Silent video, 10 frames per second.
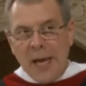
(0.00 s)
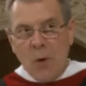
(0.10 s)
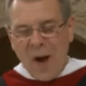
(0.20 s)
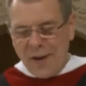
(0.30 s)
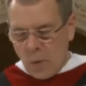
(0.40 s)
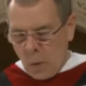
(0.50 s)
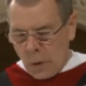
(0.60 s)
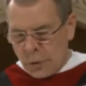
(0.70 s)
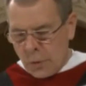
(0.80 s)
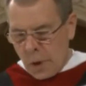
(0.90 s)
He went
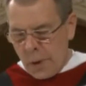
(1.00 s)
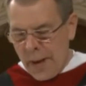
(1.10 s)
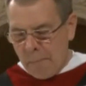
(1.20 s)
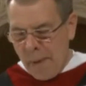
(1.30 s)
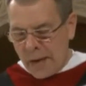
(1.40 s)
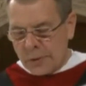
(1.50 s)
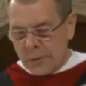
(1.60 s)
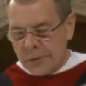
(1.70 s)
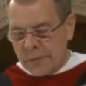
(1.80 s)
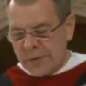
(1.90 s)
on to earn a
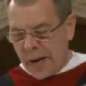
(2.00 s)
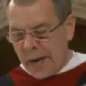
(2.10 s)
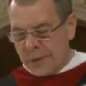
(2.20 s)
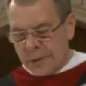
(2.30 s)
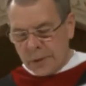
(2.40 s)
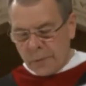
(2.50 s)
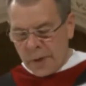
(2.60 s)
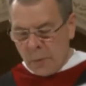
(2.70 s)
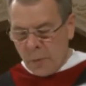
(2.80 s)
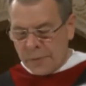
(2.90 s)
Master's of Science
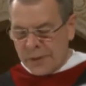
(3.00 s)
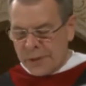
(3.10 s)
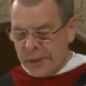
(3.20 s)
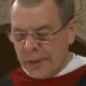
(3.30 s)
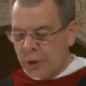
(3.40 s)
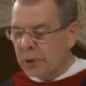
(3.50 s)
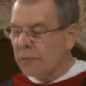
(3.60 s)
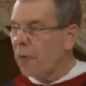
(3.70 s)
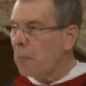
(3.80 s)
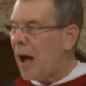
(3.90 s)
degree with
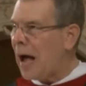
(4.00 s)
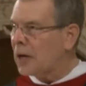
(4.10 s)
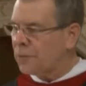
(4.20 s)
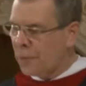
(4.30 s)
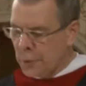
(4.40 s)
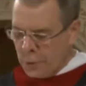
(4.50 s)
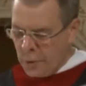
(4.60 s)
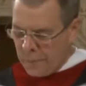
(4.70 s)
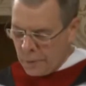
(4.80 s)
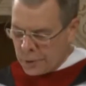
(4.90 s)
distinction from Oxford
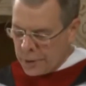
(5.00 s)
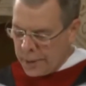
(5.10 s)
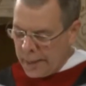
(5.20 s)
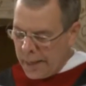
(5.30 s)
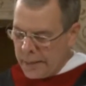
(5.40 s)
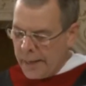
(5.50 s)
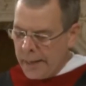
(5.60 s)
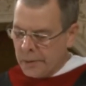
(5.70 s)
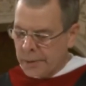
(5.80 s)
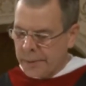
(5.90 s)
University in
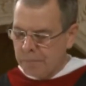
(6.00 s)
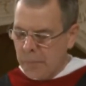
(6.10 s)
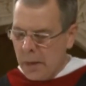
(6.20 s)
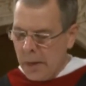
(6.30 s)
England